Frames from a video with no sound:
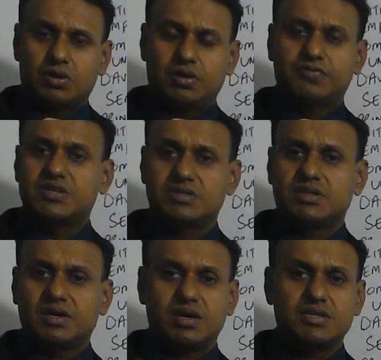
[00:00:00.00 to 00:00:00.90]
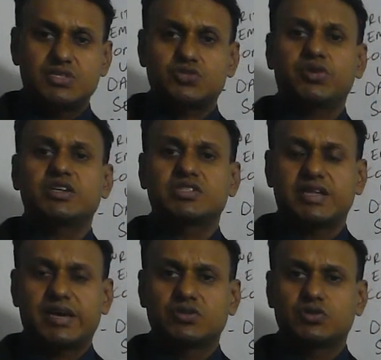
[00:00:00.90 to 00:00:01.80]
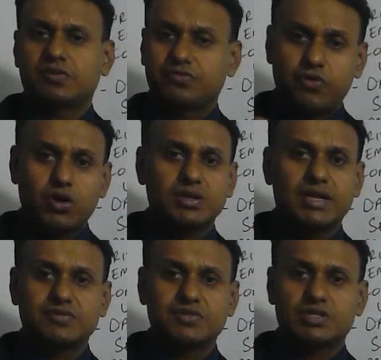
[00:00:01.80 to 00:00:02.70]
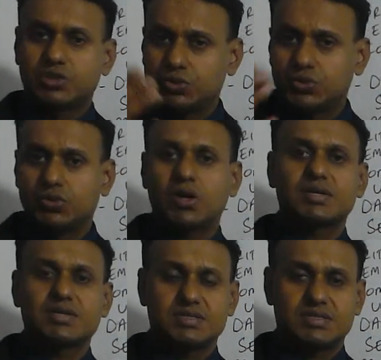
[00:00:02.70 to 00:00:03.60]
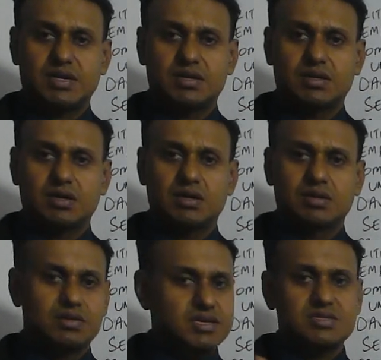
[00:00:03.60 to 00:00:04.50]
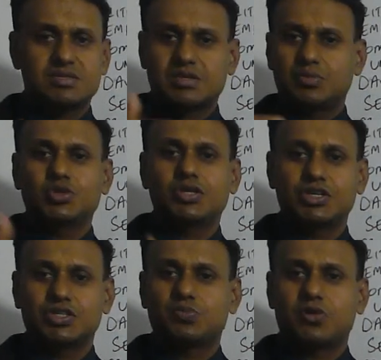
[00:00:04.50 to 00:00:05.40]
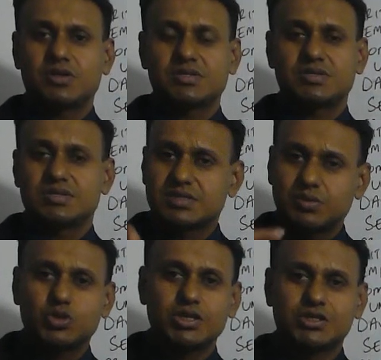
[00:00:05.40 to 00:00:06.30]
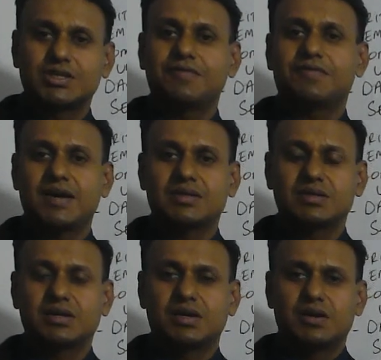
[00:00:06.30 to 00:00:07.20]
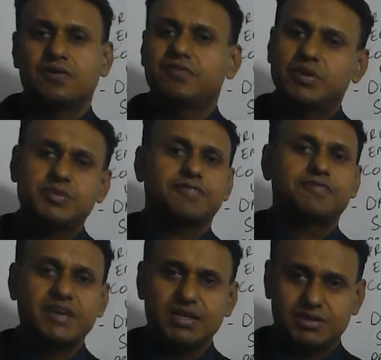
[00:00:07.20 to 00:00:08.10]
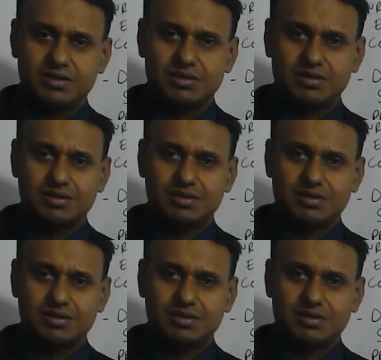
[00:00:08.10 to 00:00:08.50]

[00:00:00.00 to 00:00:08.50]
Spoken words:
if there's in a strange language or a foreign language that you do not understand, this communication process, this communication event will be a failure.